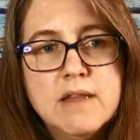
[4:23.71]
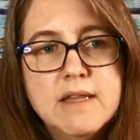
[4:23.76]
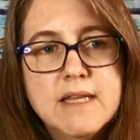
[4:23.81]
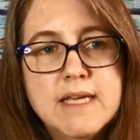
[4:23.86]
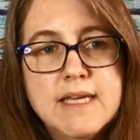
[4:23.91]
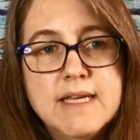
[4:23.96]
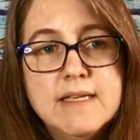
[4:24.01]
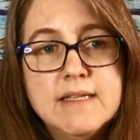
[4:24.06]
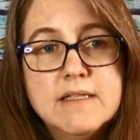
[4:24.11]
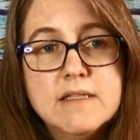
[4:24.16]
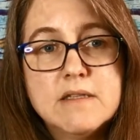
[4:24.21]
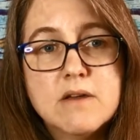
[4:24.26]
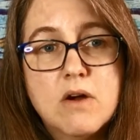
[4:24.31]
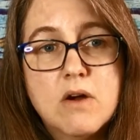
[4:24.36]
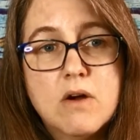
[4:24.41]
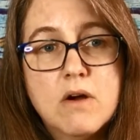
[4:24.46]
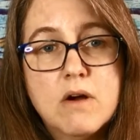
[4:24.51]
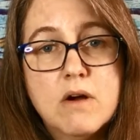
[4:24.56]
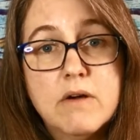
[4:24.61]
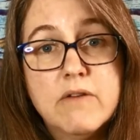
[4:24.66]
These
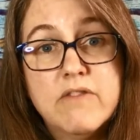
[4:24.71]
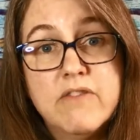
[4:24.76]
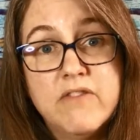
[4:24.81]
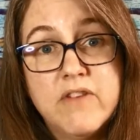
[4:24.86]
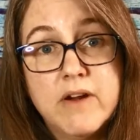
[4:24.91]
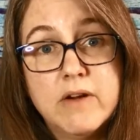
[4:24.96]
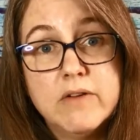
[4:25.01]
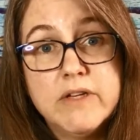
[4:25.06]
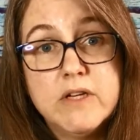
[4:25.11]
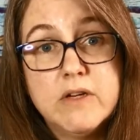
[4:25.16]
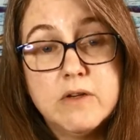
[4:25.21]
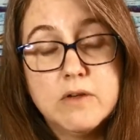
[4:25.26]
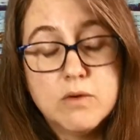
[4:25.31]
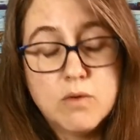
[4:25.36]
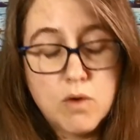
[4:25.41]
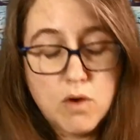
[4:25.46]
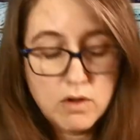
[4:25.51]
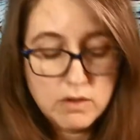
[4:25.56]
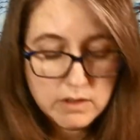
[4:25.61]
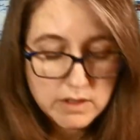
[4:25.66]
are fairly good
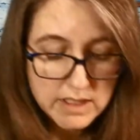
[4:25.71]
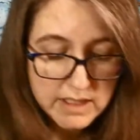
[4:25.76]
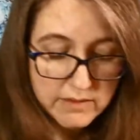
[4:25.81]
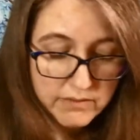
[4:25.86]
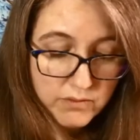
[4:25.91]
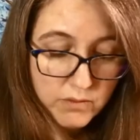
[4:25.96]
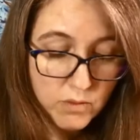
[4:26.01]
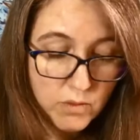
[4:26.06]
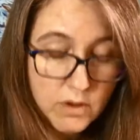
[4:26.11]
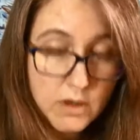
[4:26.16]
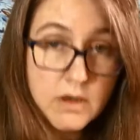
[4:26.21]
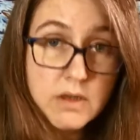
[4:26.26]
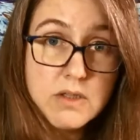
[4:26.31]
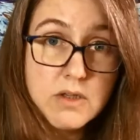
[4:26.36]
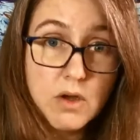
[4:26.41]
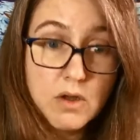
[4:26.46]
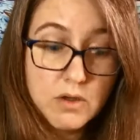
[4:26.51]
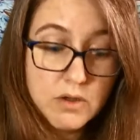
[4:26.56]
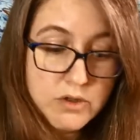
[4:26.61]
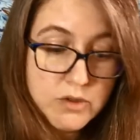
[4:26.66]
quality for
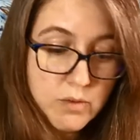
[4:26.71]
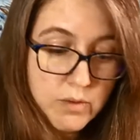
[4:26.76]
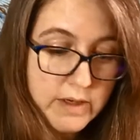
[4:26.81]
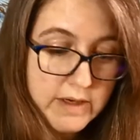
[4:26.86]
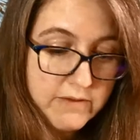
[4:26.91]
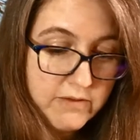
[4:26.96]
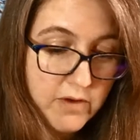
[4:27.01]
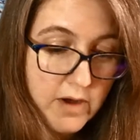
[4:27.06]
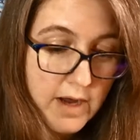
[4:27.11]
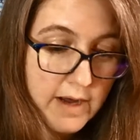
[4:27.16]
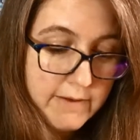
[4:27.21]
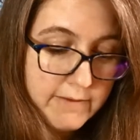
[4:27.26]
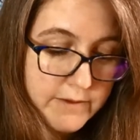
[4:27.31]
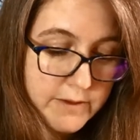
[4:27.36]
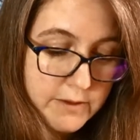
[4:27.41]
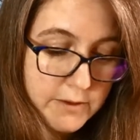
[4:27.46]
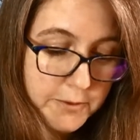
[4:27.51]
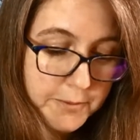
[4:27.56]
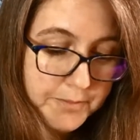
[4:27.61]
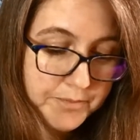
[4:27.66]

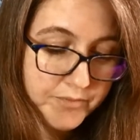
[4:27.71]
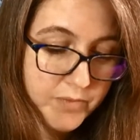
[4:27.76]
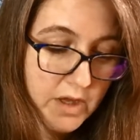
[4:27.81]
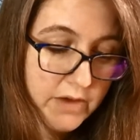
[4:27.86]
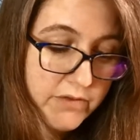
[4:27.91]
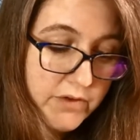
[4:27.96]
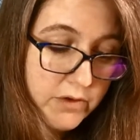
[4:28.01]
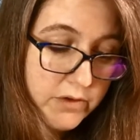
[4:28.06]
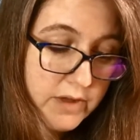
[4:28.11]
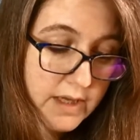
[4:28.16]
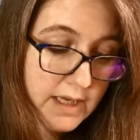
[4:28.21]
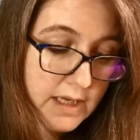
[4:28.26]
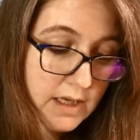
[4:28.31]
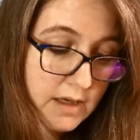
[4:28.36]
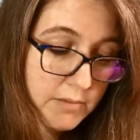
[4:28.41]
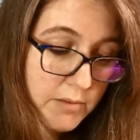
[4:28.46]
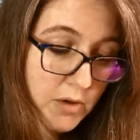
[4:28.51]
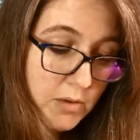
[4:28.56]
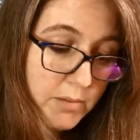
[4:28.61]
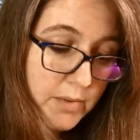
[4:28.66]
$1.25. So if you're
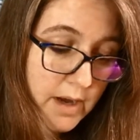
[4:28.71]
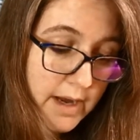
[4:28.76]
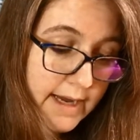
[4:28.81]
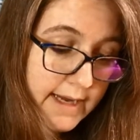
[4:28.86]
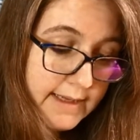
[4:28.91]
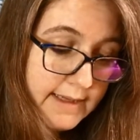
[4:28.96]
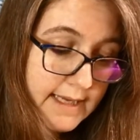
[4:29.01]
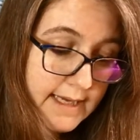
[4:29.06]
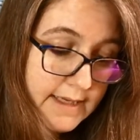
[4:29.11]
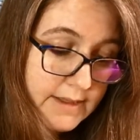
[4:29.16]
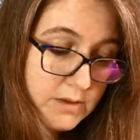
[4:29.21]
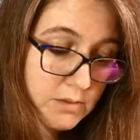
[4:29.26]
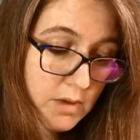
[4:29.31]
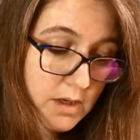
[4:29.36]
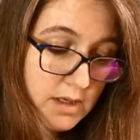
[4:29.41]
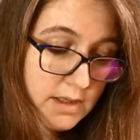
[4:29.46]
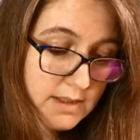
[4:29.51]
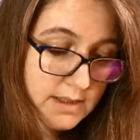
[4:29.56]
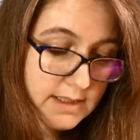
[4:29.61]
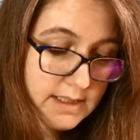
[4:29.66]
thinking about buying these
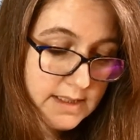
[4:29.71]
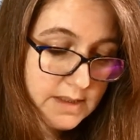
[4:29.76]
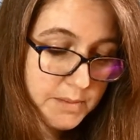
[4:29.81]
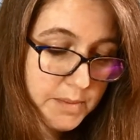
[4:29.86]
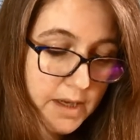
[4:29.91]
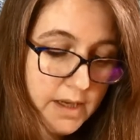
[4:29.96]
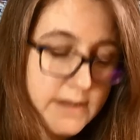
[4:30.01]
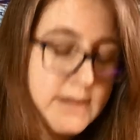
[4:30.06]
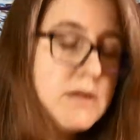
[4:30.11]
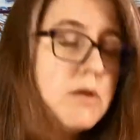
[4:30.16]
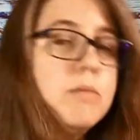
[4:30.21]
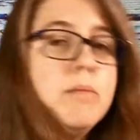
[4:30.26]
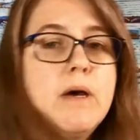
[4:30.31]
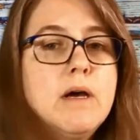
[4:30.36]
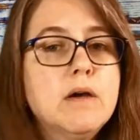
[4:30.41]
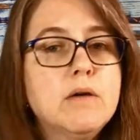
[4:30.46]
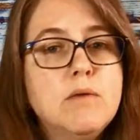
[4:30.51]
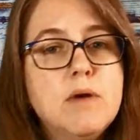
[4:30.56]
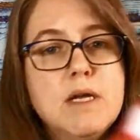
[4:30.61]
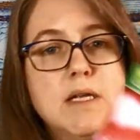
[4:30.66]
ones, these puzzle
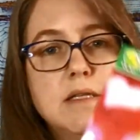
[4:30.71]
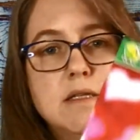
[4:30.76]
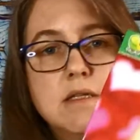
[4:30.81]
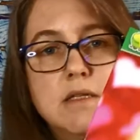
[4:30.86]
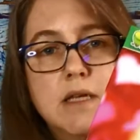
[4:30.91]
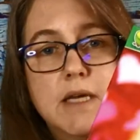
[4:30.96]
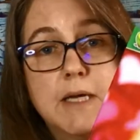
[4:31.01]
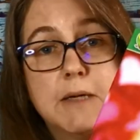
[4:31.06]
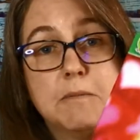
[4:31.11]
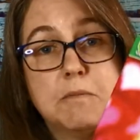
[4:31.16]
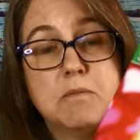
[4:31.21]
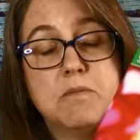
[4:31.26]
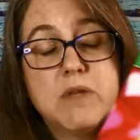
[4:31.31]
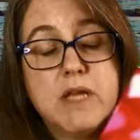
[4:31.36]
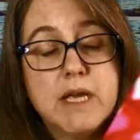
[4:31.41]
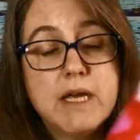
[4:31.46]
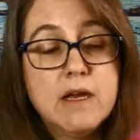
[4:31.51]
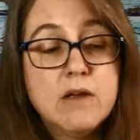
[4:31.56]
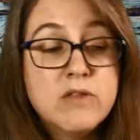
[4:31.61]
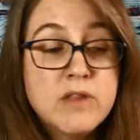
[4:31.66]
bug ones, like
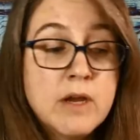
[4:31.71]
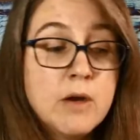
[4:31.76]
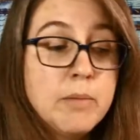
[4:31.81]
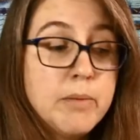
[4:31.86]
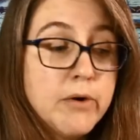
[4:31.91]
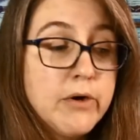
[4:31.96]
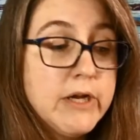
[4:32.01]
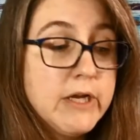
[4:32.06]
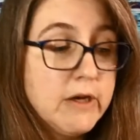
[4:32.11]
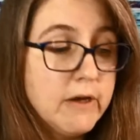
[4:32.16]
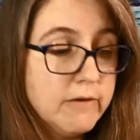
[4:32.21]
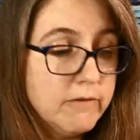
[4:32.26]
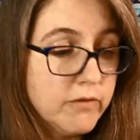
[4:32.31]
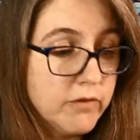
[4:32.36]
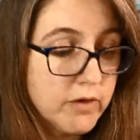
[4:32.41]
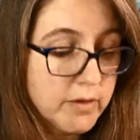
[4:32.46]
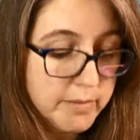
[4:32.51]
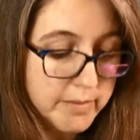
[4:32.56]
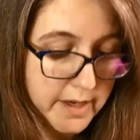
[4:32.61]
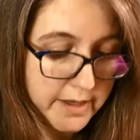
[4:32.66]
they, they're pretty good
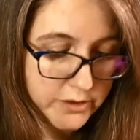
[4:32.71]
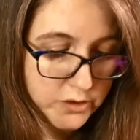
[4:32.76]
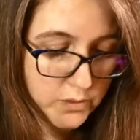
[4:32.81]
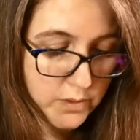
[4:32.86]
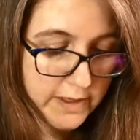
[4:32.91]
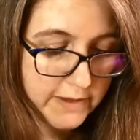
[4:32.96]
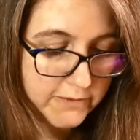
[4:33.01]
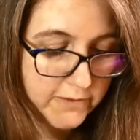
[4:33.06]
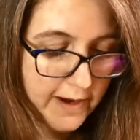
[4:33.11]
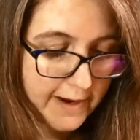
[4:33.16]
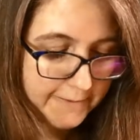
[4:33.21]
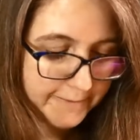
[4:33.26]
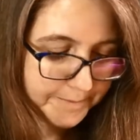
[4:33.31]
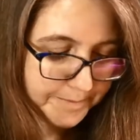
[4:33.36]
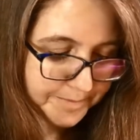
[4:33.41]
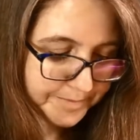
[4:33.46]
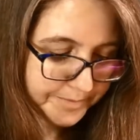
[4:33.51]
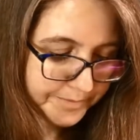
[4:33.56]
for a buck 25.